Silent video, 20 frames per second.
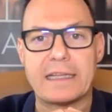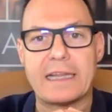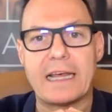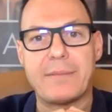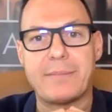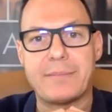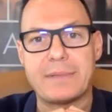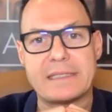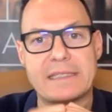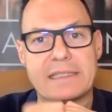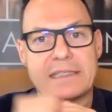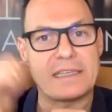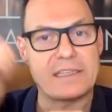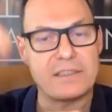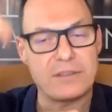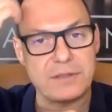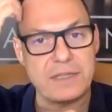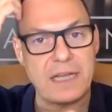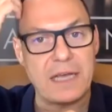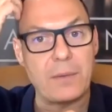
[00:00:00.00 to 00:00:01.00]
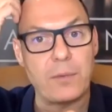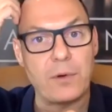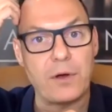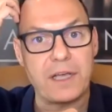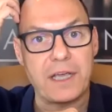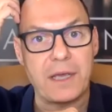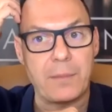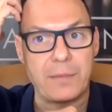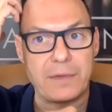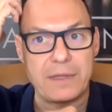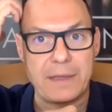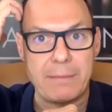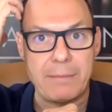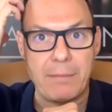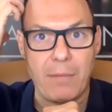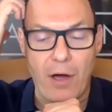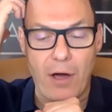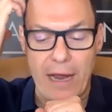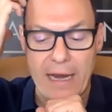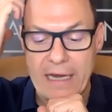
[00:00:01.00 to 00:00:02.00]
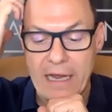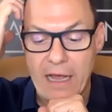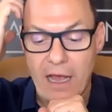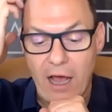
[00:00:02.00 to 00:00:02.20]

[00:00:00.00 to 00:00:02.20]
their businesses or they working within mine.